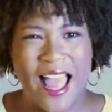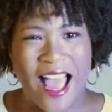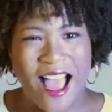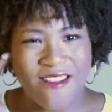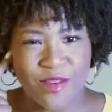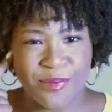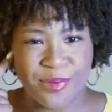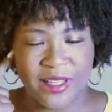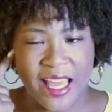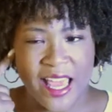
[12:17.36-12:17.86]

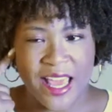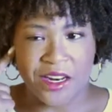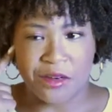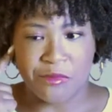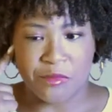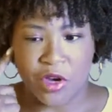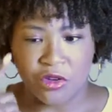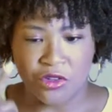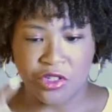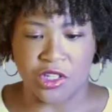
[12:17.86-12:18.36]
have a plan
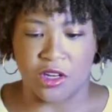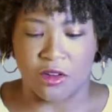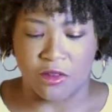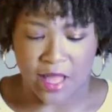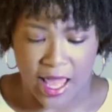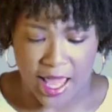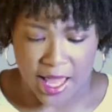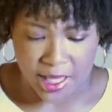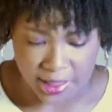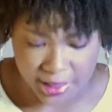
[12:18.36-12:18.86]
in motion.
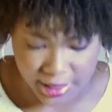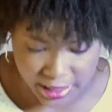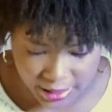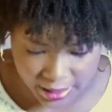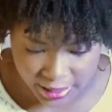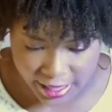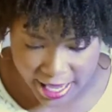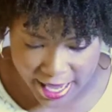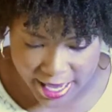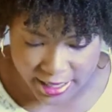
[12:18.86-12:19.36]
Okay, set
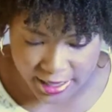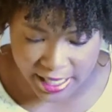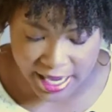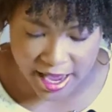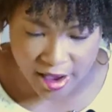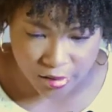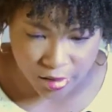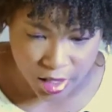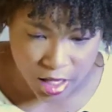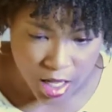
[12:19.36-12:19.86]
the cat
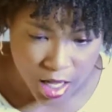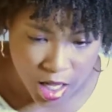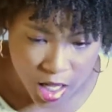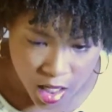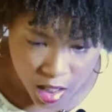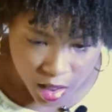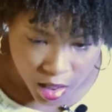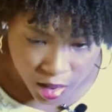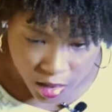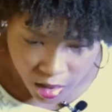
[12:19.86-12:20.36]
down,
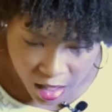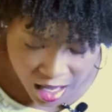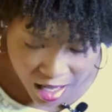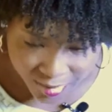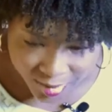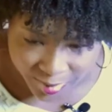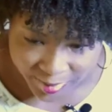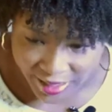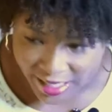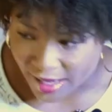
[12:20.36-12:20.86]

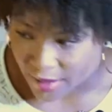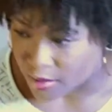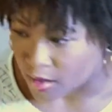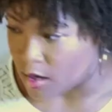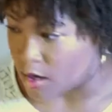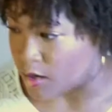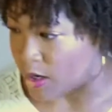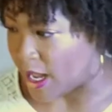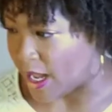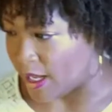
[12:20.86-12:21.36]
calm them down.
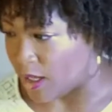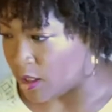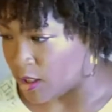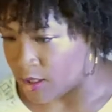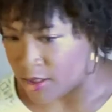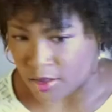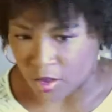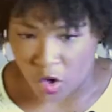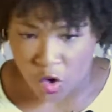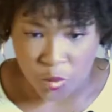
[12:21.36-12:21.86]
Okay,
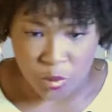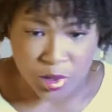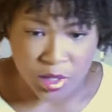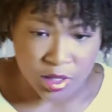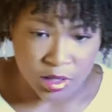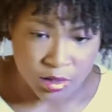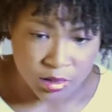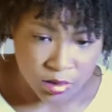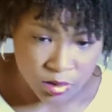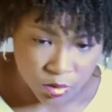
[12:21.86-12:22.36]
soap,
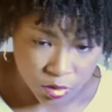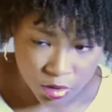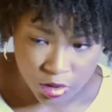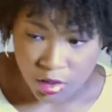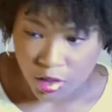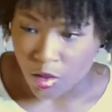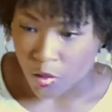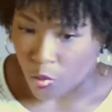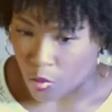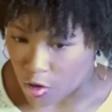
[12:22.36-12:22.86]

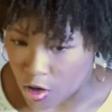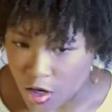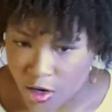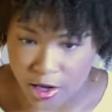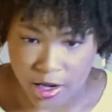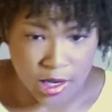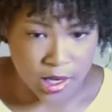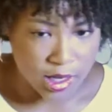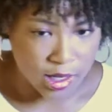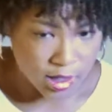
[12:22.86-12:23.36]

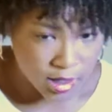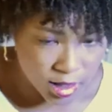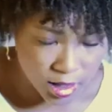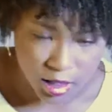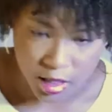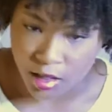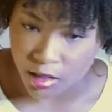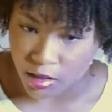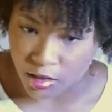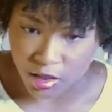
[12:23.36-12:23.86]
water,
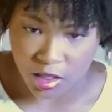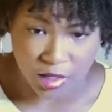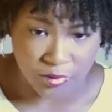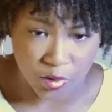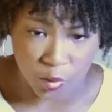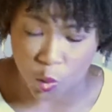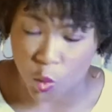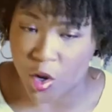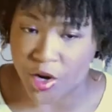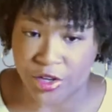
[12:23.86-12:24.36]

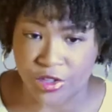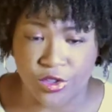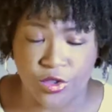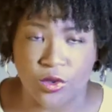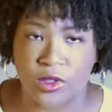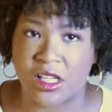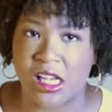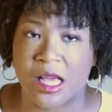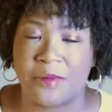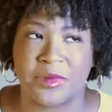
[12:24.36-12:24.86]
dip 1 or
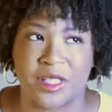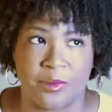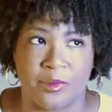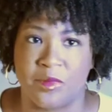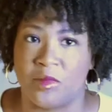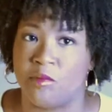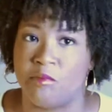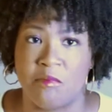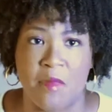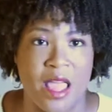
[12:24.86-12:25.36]
2 times,
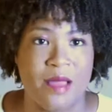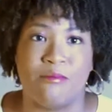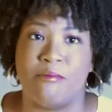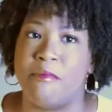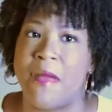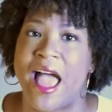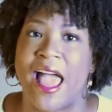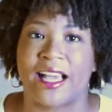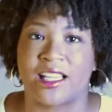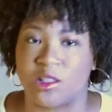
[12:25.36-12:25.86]

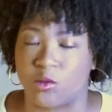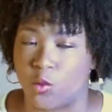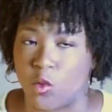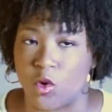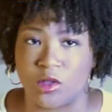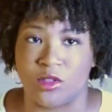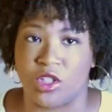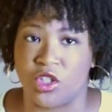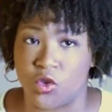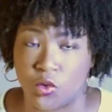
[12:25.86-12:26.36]
max
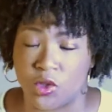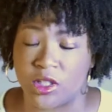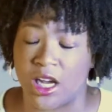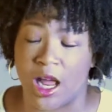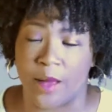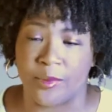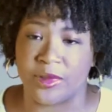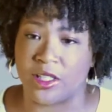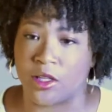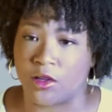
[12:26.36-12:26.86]
2
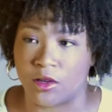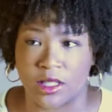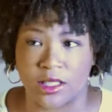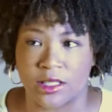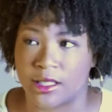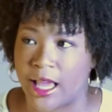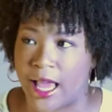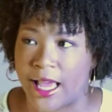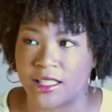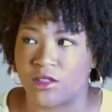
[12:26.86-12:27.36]
times though,
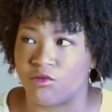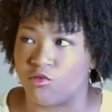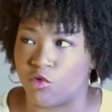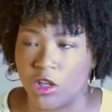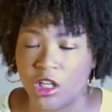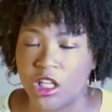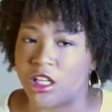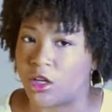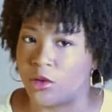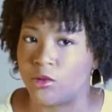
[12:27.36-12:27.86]
because cats
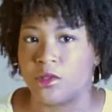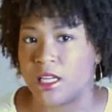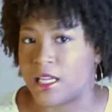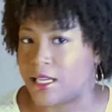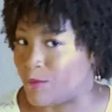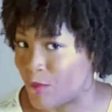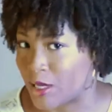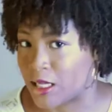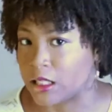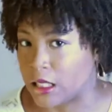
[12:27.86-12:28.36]
really don't
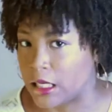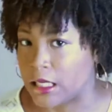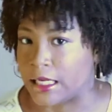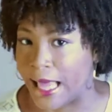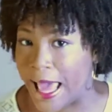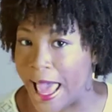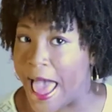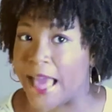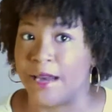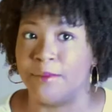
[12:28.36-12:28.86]
need to be cleaned
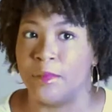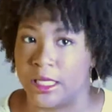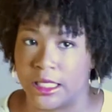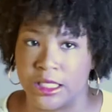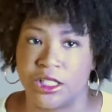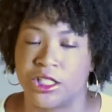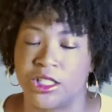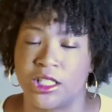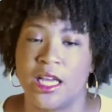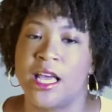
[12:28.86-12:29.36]
that
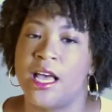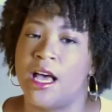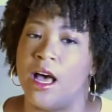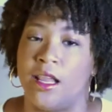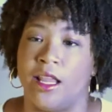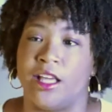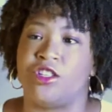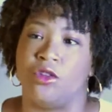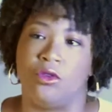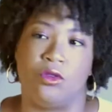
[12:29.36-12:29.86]
much.
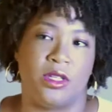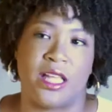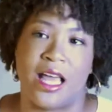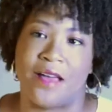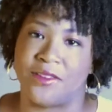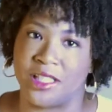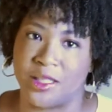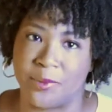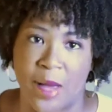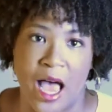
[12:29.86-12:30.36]
Unless you just
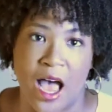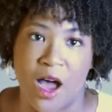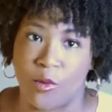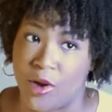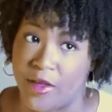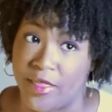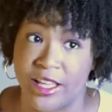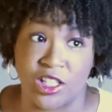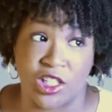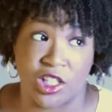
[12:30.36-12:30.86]
have a spot
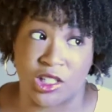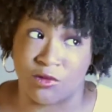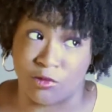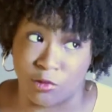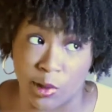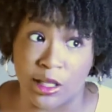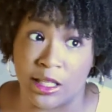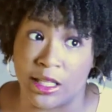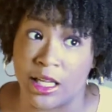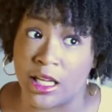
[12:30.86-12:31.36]
where they just
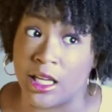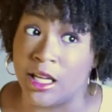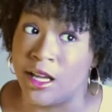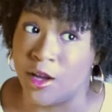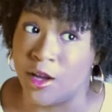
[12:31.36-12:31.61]
really